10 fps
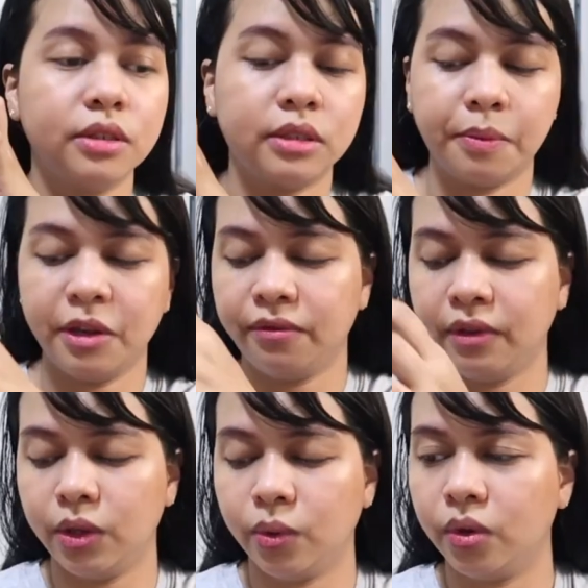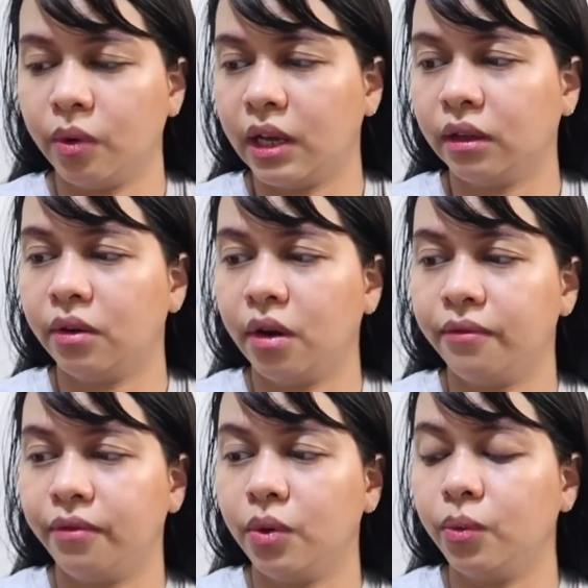ng separate video. Gawa natin
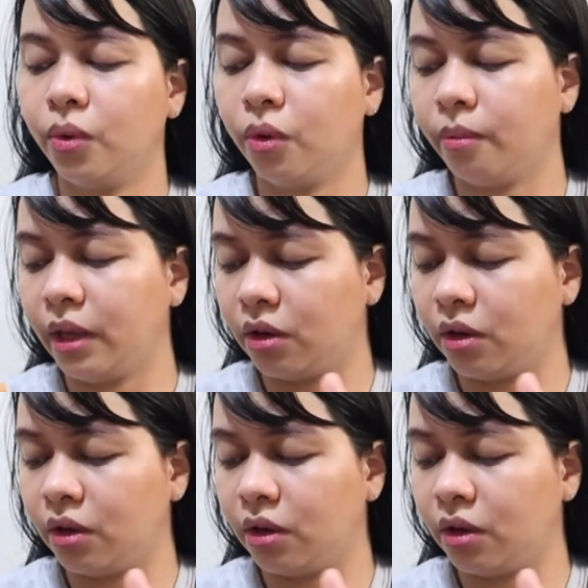review. Oh my